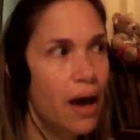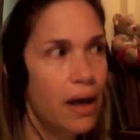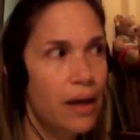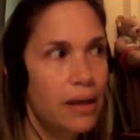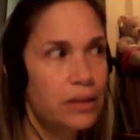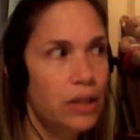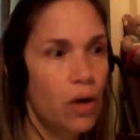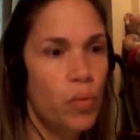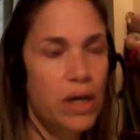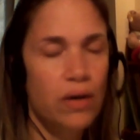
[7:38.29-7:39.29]
and
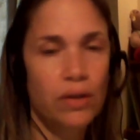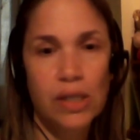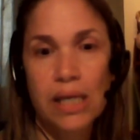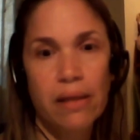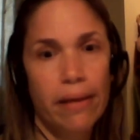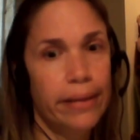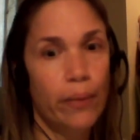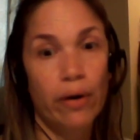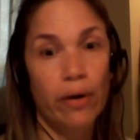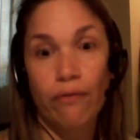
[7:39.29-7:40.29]
we could see that there
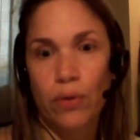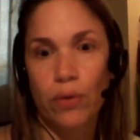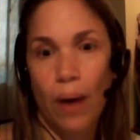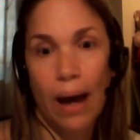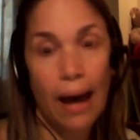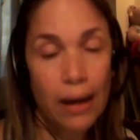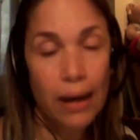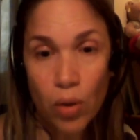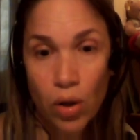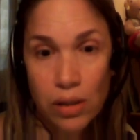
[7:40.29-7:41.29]
were a few
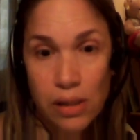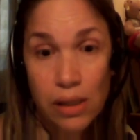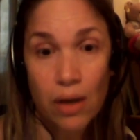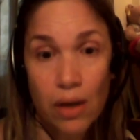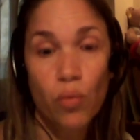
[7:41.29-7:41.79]
animals